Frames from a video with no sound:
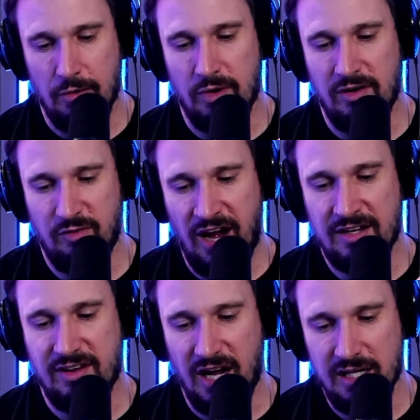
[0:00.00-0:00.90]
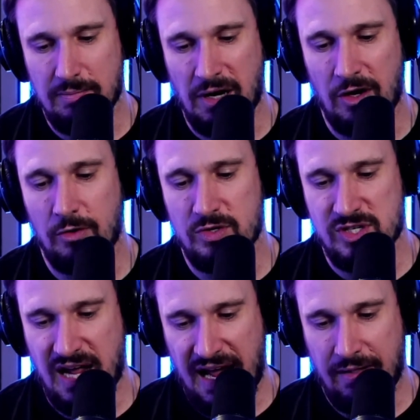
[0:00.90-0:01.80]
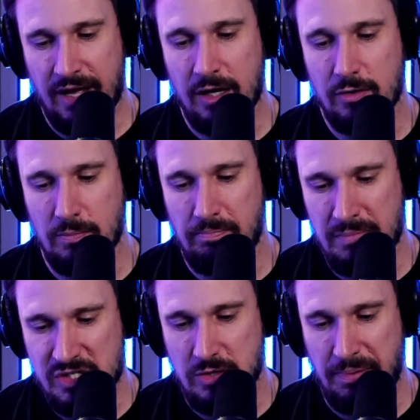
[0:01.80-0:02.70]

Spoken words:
when in fact Eikenberry was an ally whom Mr.